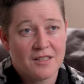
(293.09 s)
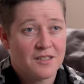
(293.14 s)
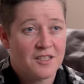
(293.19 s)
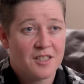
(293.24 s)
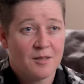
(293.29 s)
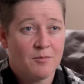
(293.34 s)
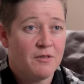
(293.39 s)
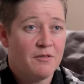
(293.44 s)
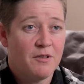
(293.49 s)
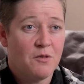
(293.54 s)
And
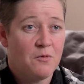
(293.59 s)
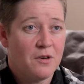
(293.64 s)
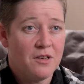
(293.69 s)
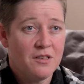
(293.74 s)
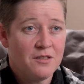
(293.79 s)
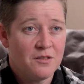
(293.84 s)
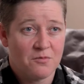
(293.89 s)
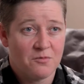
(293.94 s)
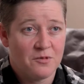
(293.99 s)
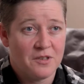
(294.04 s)
some of it
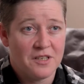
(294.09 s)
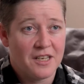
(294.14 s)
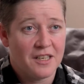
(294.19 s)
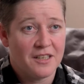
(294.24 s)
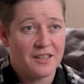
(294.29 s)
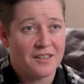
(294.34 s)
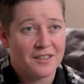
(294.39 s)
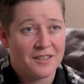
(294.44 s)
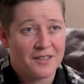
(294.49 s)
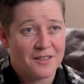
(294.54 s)
was
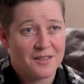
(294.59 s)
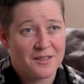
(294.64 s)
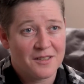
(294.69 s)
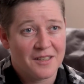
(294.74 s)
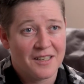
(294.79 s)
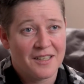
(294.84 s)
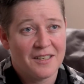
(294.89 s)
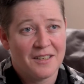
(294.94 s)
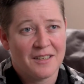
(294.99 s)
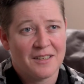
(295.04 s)
ridiculous,
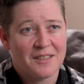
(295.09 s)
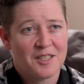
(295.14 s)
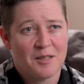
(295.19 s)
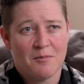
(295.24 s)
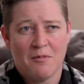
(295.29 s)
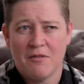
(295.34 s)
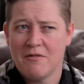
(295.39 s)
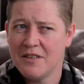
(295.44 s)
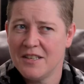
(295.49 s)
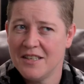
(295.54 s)
like, and
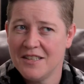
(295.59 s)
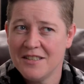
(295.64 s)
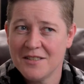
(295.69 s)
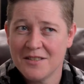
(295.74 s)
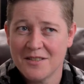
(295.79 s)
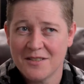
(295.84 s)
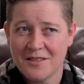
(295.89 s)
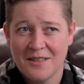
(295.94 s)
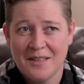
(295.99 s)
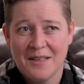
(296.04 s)
some of it
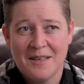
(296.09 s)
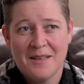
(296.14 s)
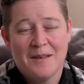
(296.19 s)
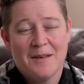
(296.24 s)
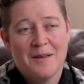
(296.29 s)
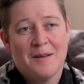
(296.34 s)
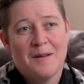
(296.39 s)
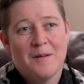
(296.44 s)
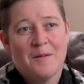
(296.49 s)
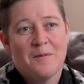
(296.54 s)
is,
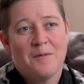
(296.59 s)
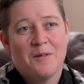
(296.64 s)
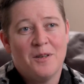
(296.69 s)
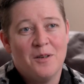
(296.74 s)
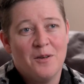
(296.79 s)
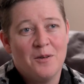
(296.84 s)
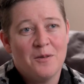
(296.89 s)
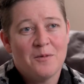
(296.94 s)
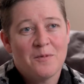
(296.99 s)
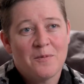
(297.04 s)
you
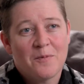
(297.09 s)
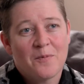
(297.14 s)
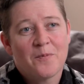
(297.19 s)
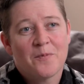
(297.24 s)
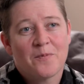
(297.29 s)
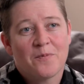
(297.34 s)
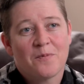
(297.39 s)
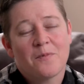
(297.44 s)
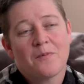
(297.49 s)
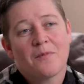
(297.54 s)
know,
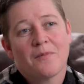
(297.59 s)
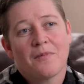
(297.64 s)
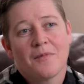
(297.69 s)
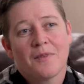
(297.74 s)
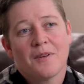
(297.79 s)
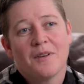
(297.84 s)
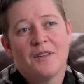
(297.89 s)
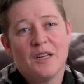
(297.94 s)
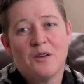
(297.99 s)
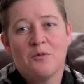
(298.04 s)

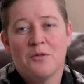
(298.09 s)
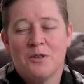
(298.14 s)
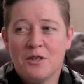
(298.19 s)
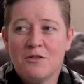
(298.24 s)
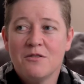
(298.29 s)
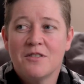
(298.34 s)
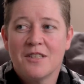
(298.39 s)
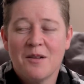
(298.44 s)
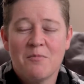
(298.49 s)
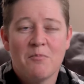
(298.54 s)
Like when
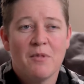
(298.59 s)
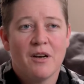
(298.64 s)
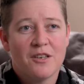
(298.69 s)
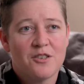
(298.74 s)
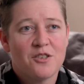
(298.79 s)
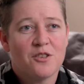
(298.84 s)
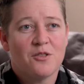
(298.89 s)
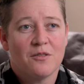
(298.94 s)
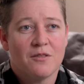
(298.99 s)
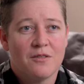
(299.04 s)
you say
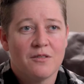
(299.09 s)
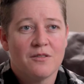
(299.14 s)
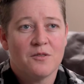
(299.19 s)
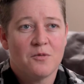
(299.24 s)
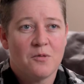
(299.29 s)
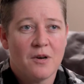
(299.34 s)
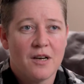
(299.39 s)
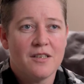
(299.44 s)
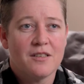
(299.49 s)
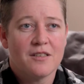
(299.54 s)
measure
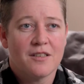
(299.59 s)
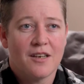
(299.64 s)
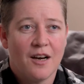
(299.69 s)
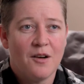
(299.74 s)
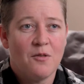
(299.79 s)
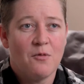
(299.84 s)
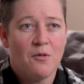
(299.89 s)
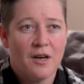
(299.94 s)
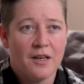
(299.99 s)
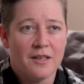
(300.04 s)
twice,
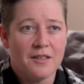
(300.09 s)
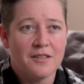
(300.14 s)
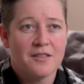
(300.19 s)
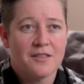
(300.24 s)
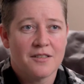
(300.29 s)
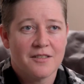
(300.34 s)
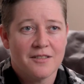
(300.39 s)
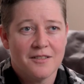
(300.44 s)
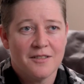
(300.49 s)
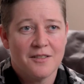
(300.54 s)
cut
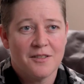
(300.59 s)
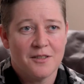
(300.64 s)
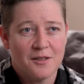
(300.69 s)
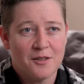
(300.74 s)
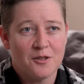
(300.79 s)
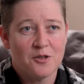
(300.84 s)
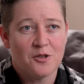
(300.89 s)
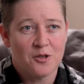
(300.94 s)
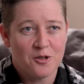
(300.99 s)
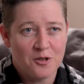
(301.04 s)
once to
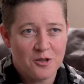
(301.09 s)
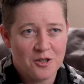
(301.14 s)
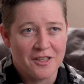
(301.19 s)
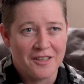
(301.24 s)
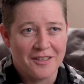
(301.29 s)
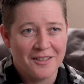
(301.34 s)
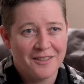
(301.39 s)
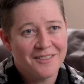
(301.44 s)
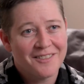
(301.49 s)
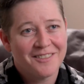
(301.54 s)
the
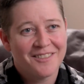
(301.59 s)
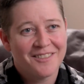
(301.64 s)
surgeon,